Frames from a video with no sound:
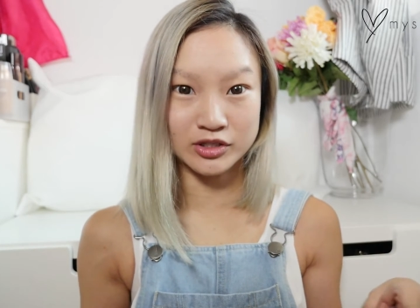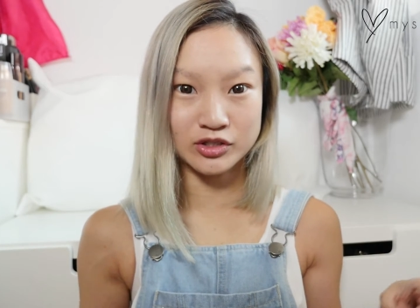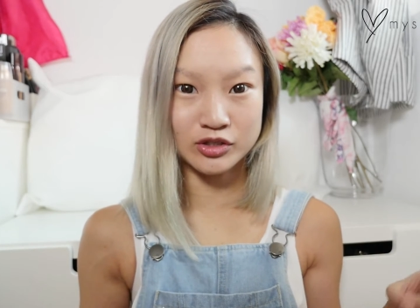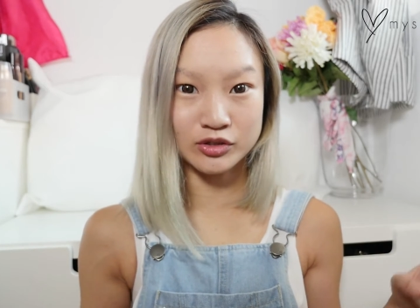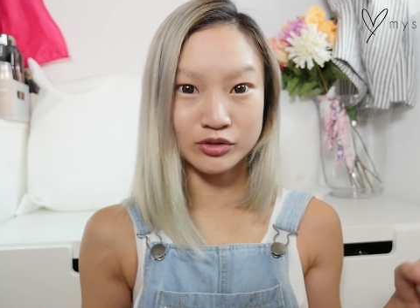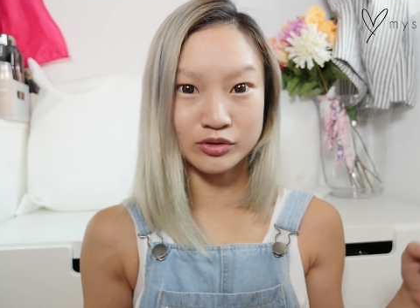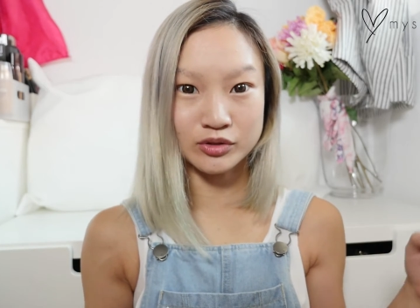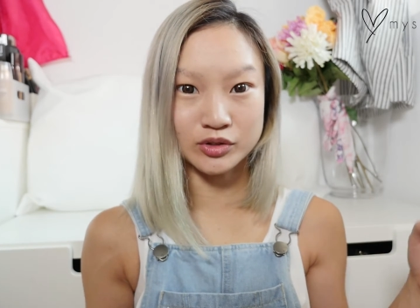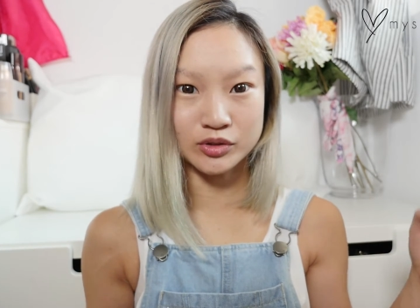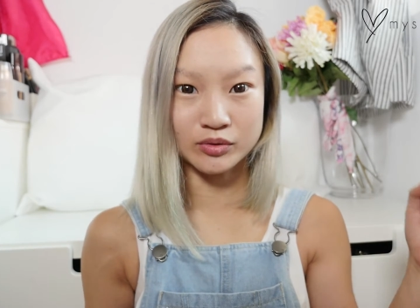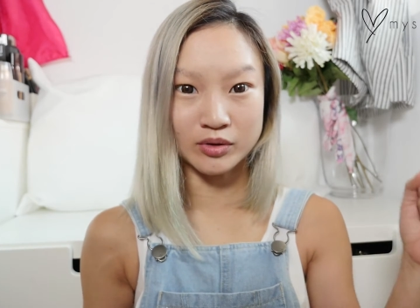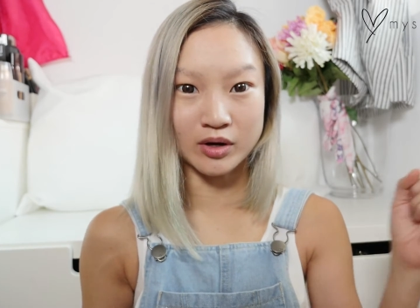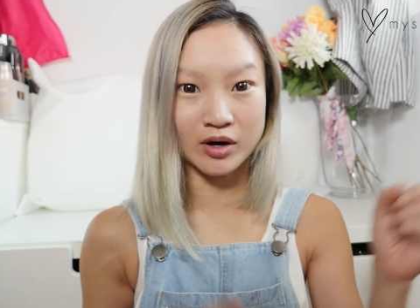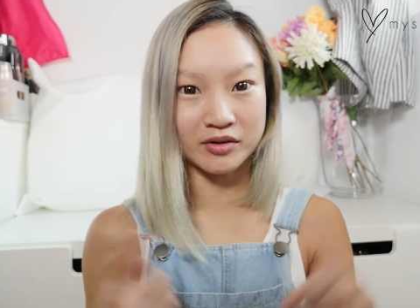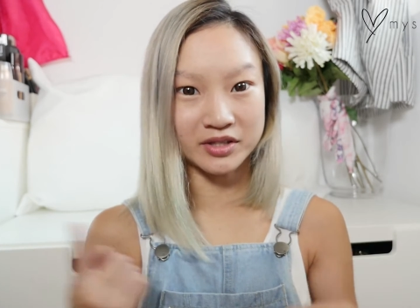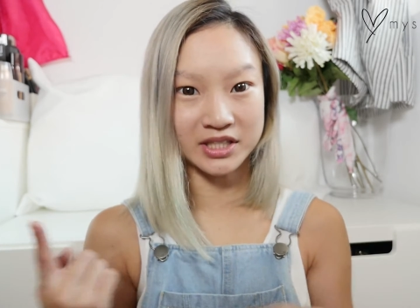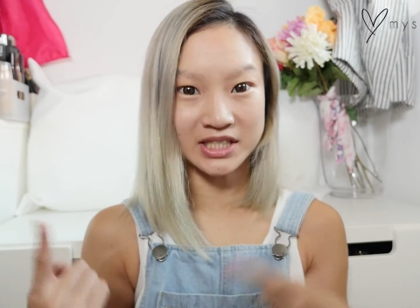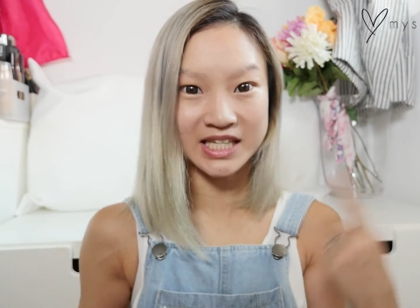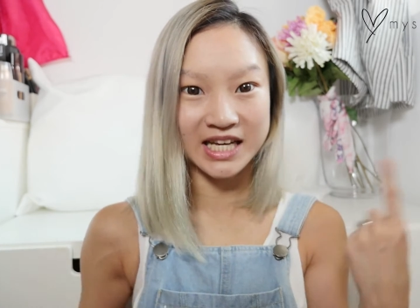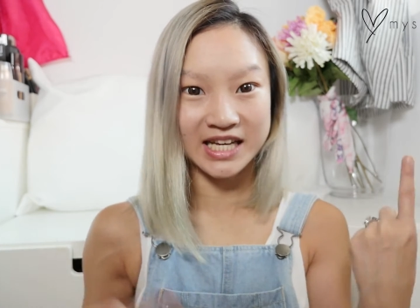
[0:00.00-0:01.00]
to do
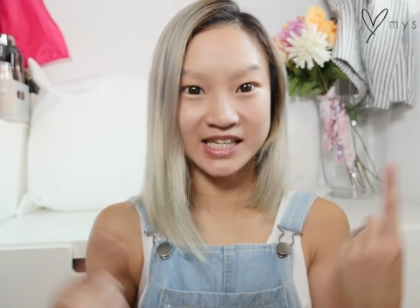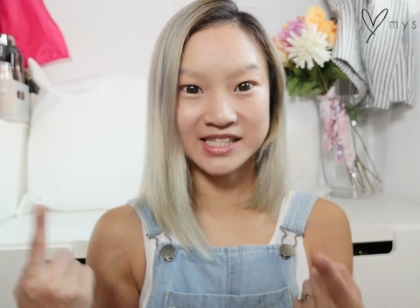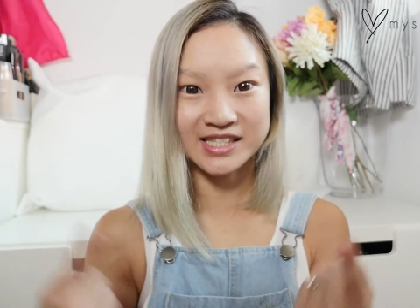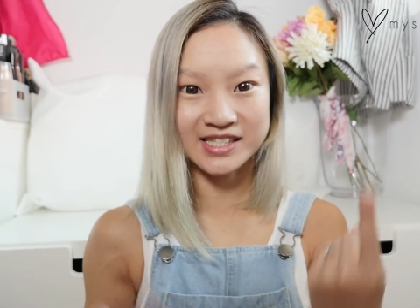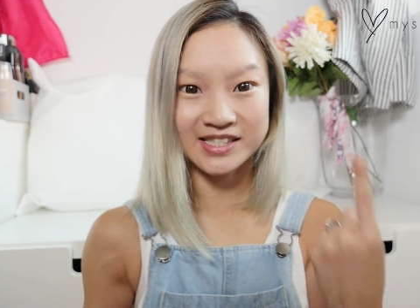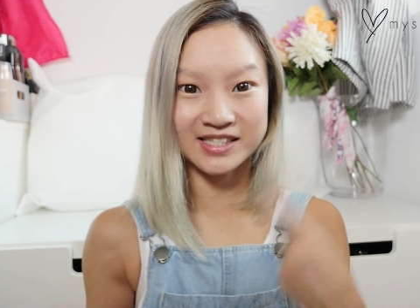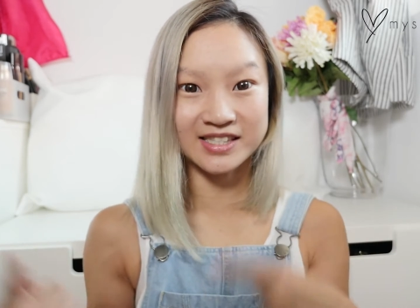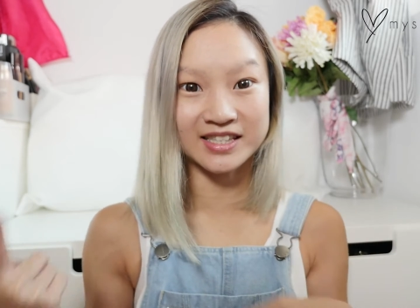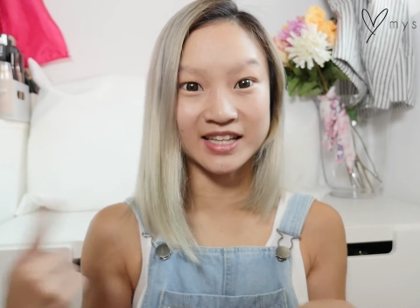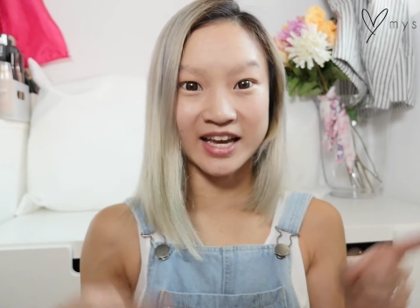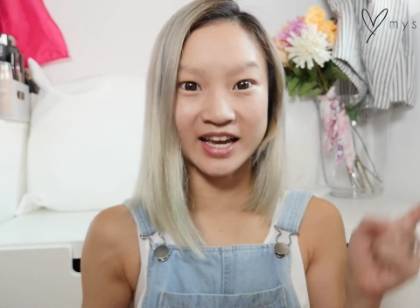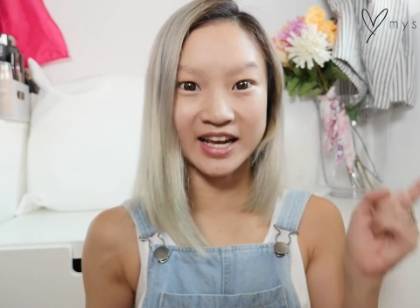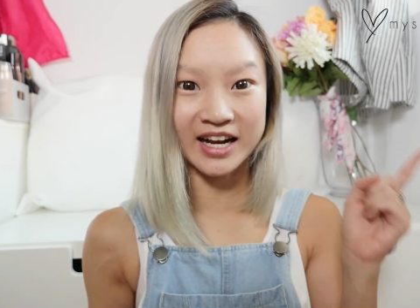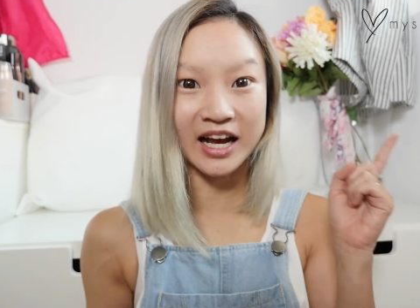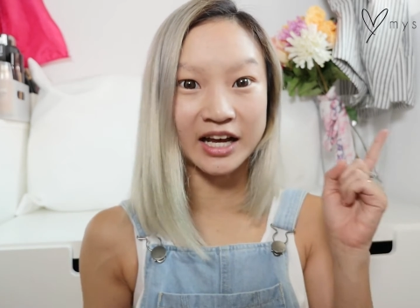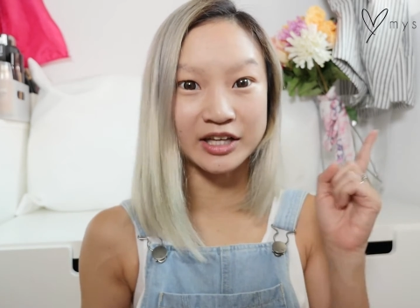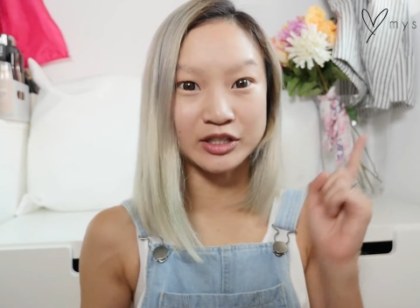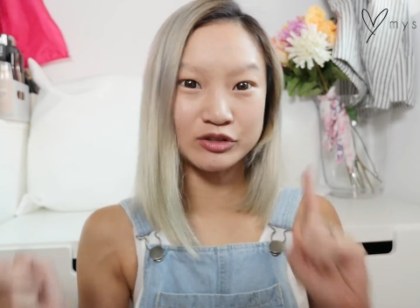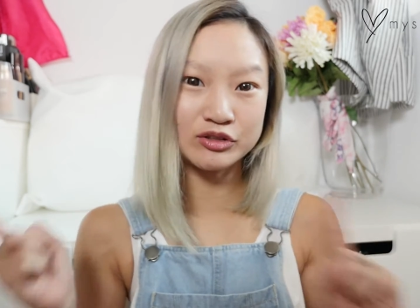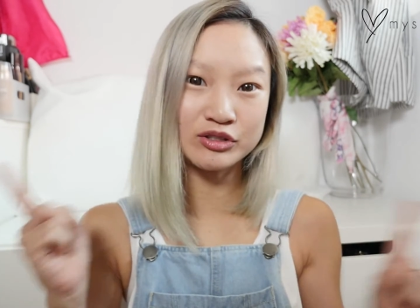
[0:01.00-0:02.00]
all the tests that
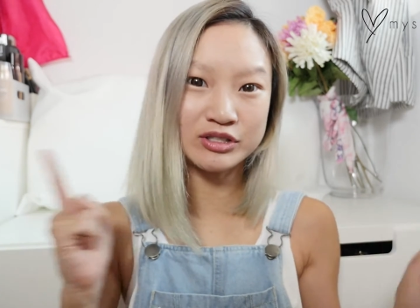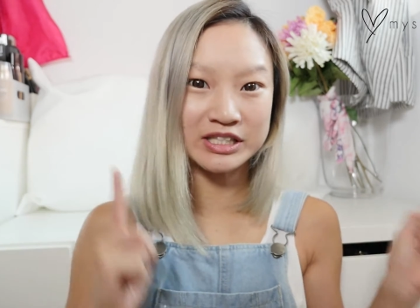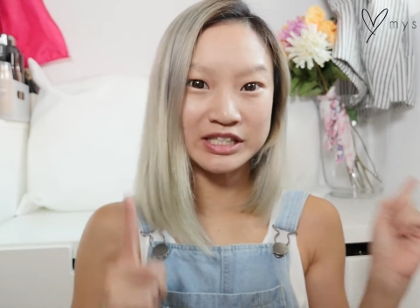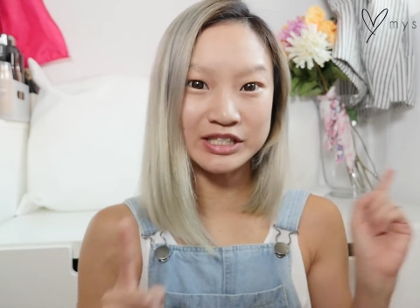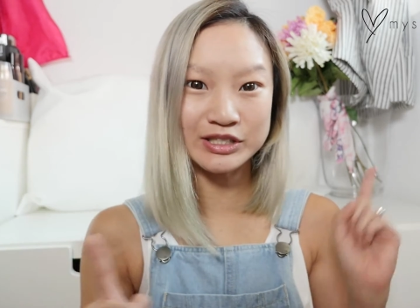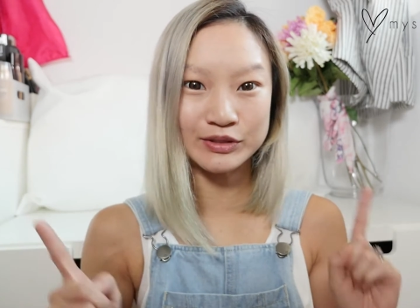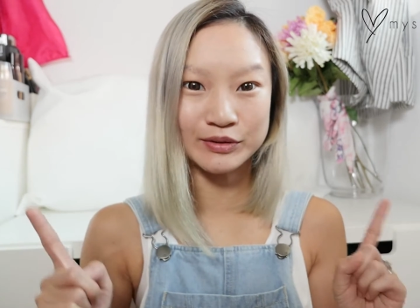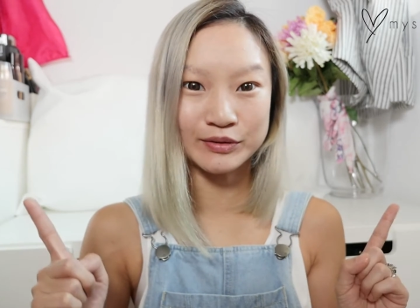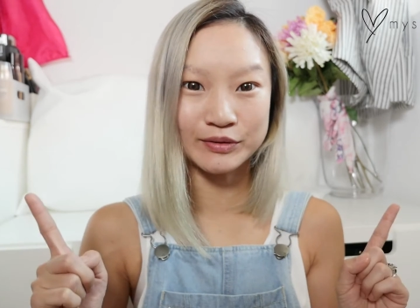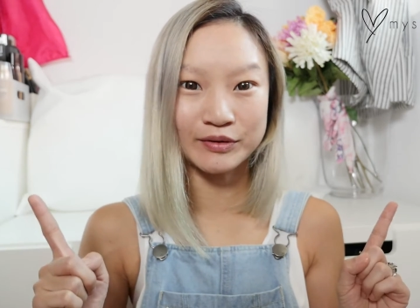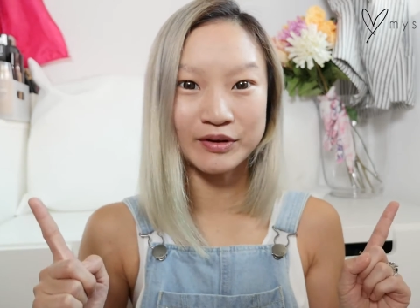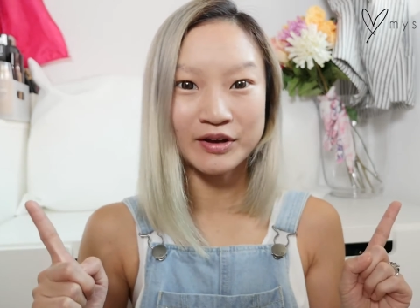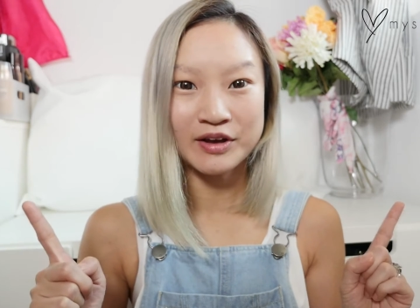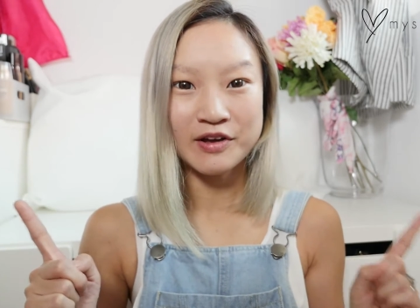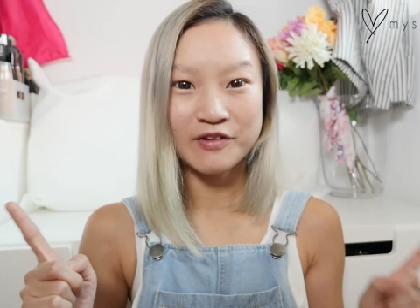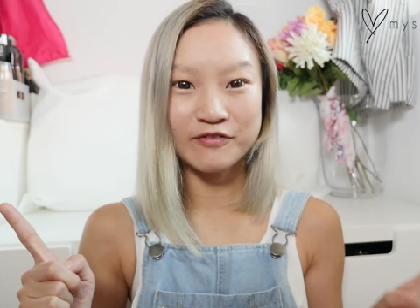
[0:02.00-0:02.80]
I usually do